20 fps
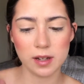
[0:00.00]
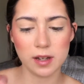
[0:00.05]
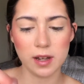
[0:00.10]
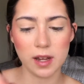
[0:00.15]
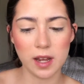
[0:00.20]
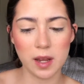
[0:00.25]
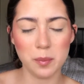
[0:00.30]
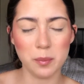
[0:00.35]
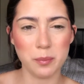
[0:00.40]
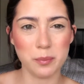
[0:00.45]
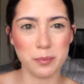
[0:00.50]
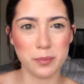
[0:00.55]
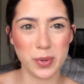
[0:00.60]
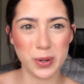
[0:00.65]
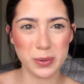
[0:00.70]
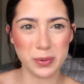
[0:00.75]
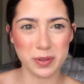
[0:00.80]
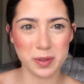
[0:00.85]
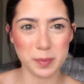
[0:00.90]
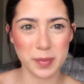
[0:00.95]
it
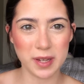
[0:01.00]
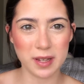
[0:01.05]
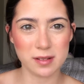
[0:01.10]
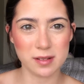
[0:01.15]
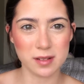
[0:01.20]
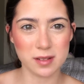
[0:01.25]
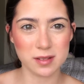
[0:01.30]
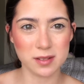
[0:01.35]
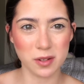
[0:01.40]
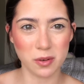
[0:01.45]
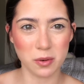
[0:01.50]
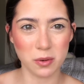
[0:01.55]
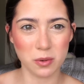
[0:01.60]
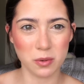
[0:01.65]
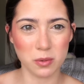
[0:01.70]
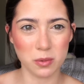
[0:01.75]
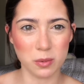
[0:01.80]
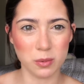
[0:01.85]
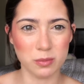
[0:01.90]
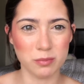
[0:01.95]
broke because it's
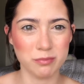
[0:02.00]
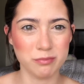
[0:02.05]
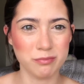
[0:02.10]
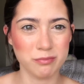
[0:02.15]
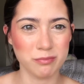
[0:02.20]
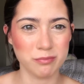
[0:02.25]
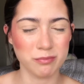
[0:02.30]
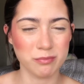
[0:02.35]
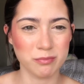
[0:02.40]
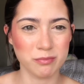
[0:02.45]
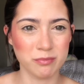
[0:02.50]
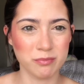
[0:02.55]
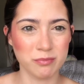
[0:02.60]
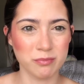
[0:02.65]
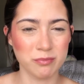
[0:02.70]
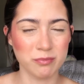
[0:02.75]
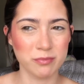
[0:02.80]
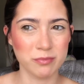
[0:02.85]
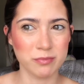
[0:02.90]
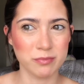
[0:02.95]
so
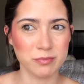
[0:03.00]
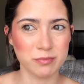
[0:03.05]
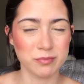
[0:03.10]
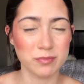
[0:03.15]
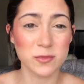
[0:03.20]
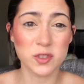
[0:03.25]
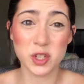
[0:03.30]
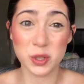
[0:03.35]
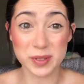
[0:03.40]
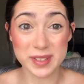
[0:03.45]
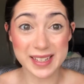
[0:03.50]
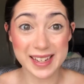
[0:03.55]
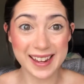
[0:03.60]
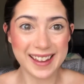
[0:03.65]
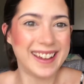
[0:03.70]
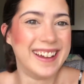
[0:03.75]
juicy.